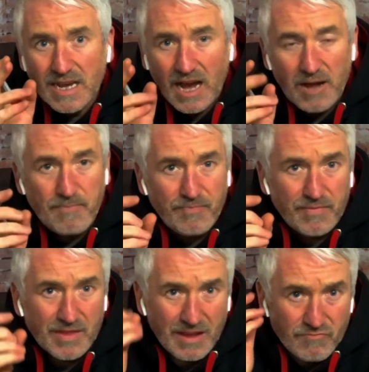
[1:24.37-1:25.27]
then
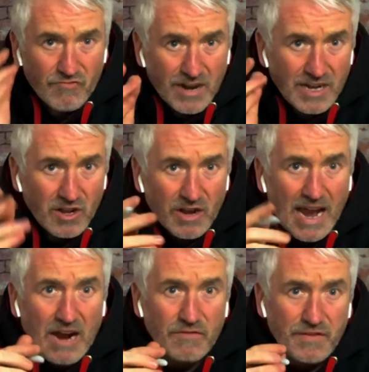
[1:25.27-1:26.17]
really look
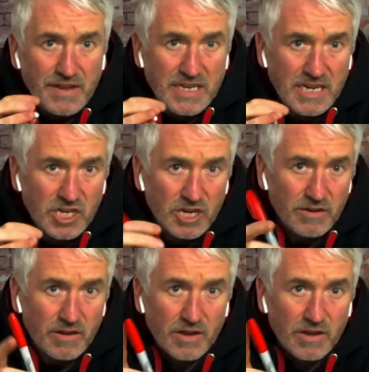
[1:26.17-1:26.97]
out for this issue.